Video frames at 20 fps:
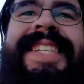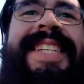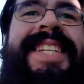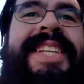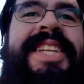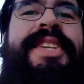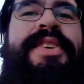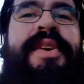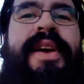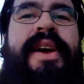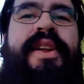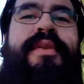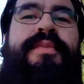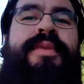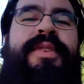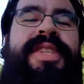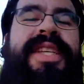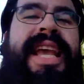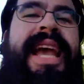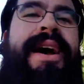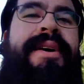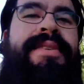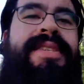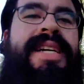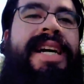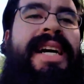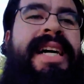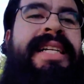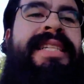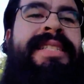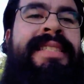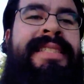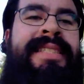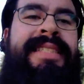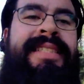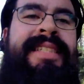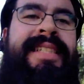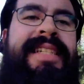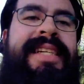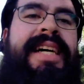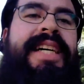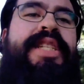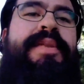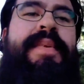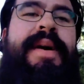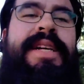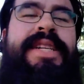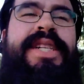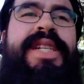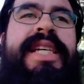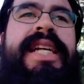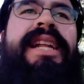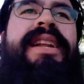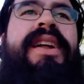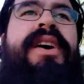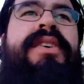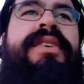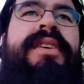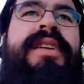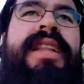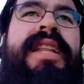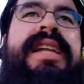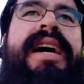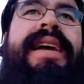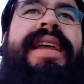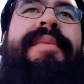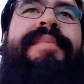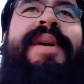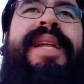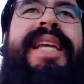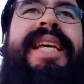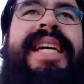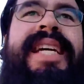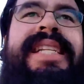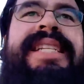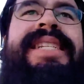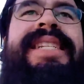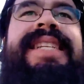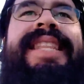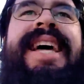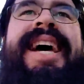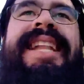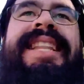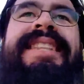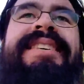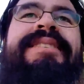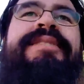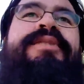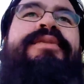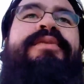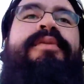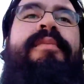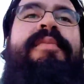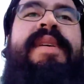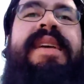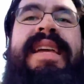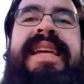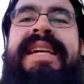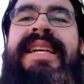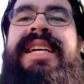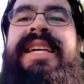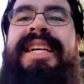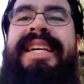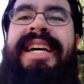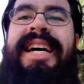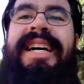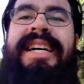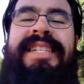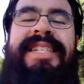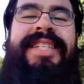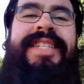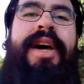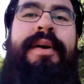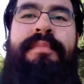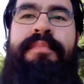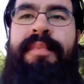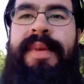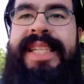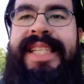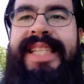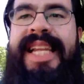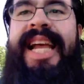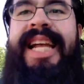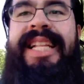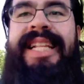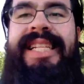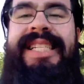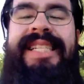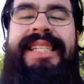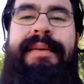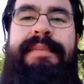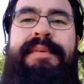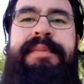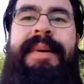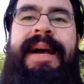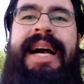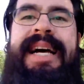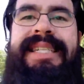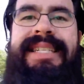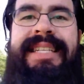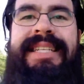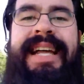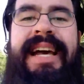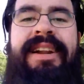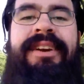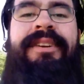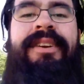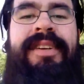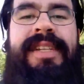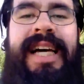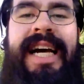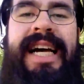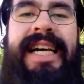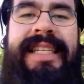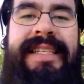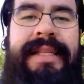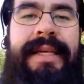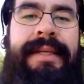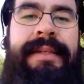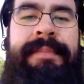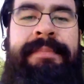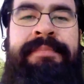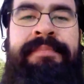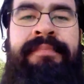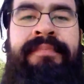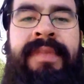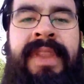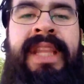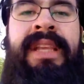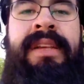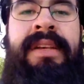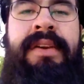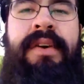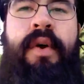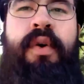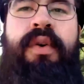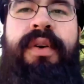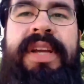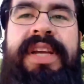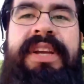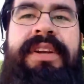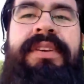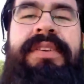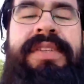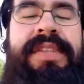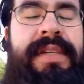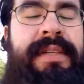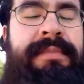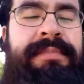you can almost count on, especially the longer the document gets, that there will be some mistake that slips past an editor's eyes or ears.